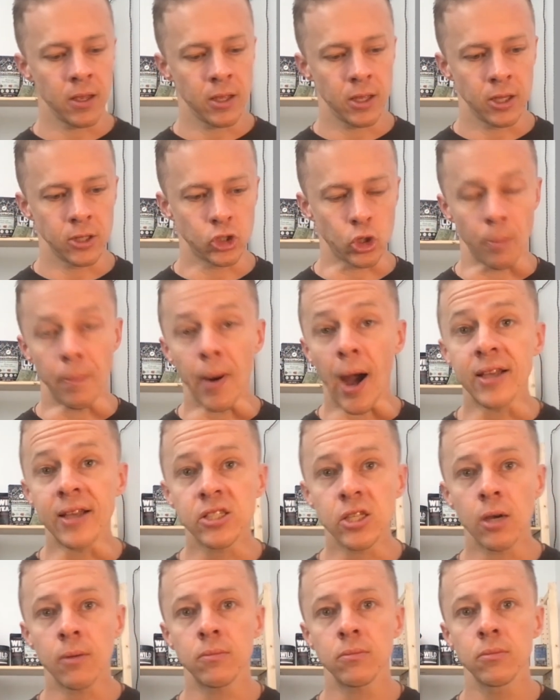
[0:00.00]
So buy
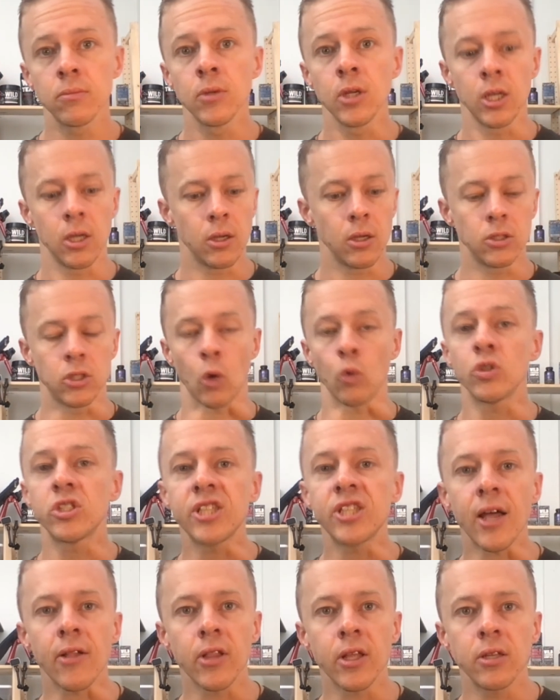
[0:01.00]
some, don't
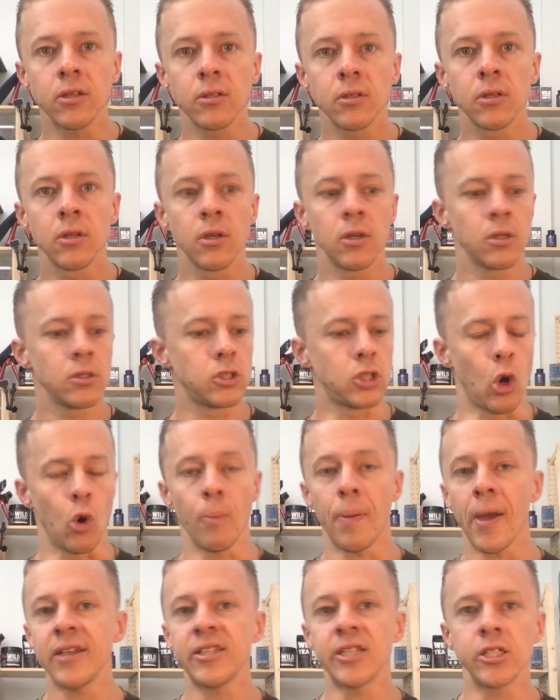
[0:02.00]
sell it, don't
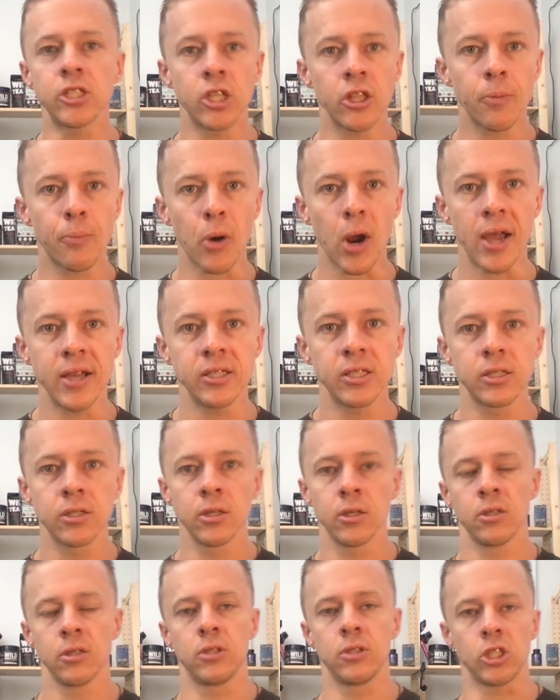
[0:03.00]
pay attention to the price.
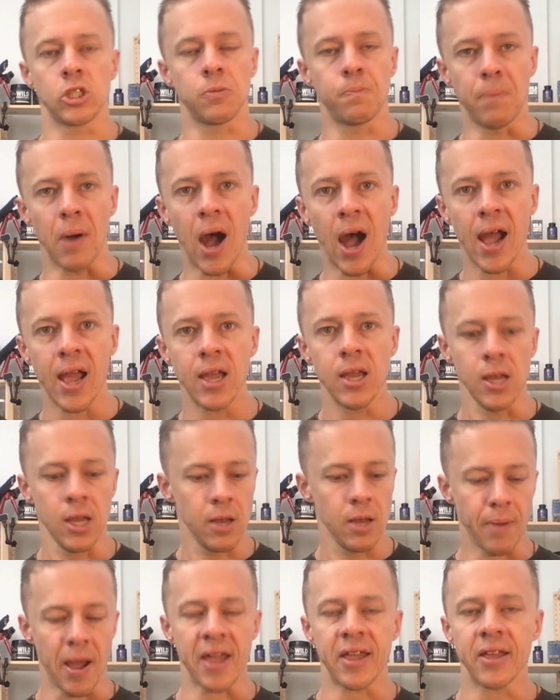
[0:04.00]
Just buy
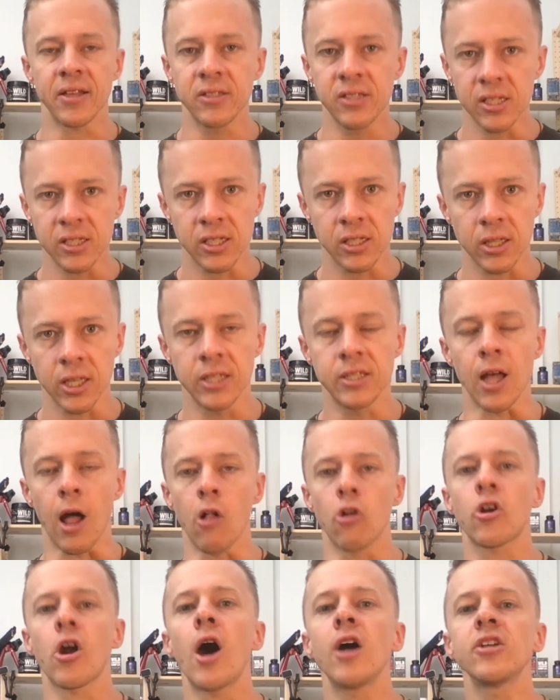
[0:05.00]
consistently, dollar
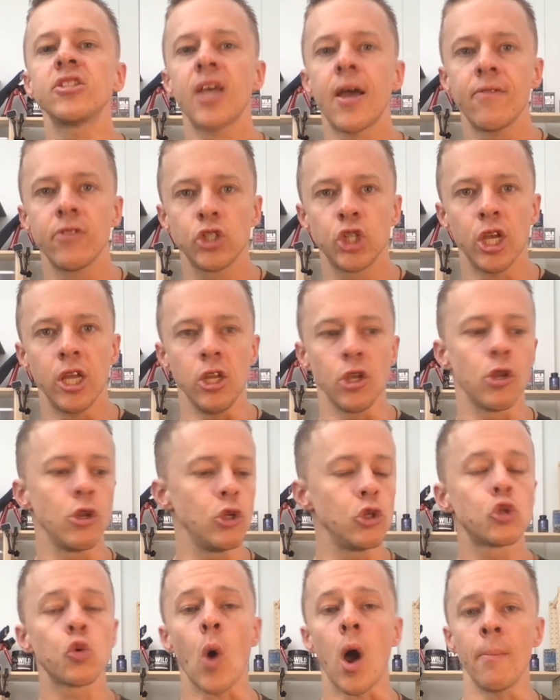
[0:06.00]
cost average in. You can
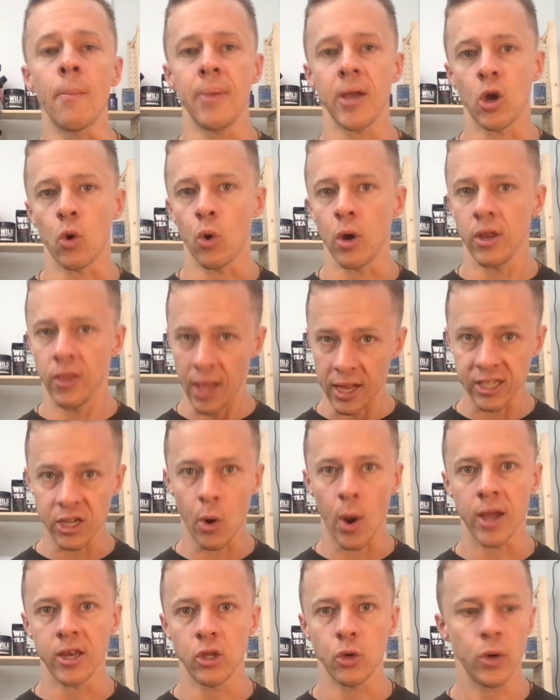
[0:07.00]
use Swan Bitcoin. That's how
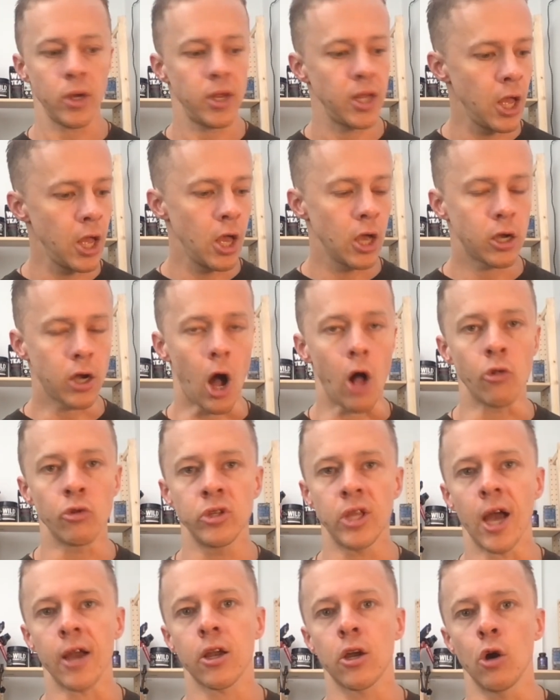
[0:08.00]
I do it.
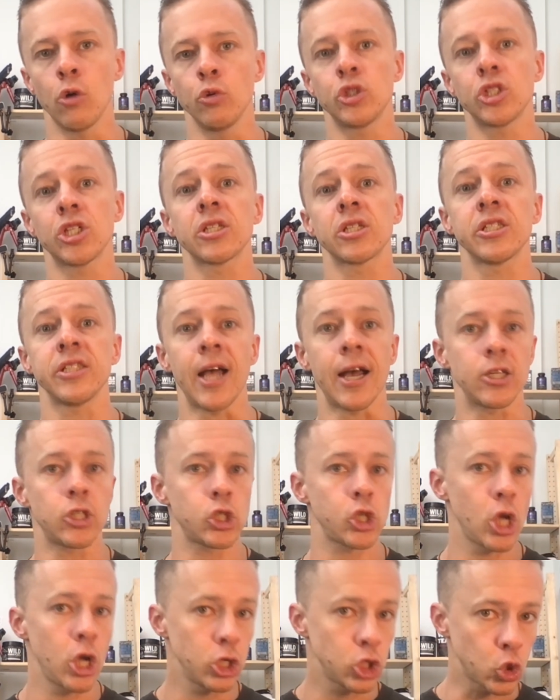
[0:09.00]

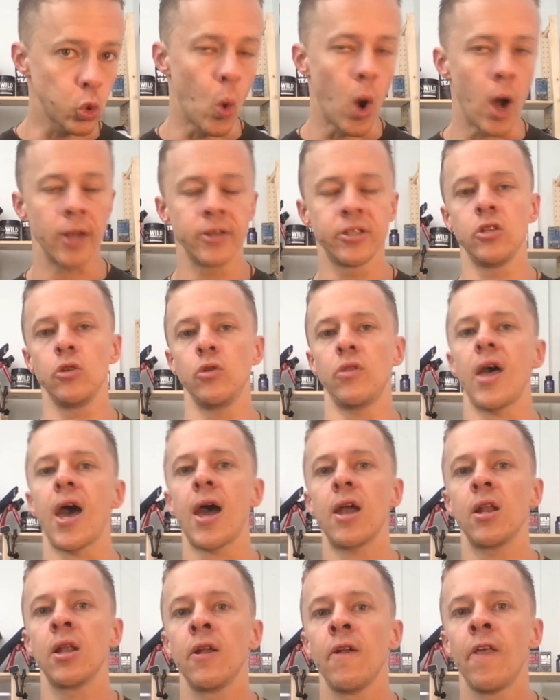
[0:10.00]
colin.coach/Swan to do that.